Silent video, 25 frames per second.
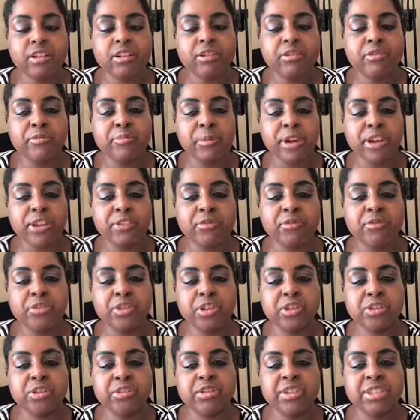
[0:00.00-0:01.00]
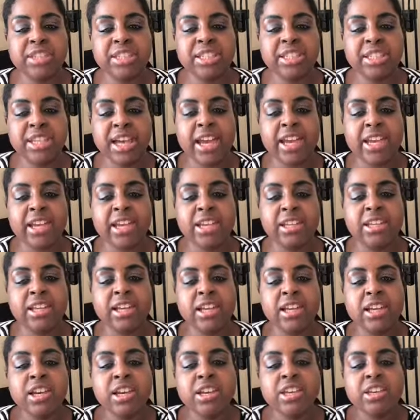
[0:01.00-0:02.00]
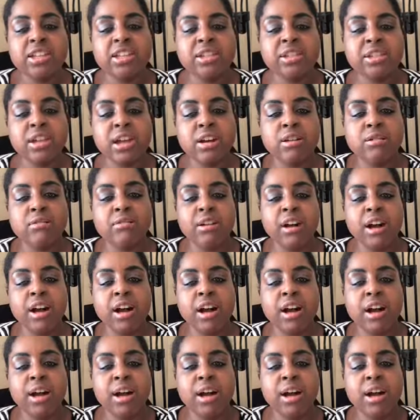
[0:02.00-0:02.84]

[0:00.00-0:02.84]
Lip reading: of my food today. So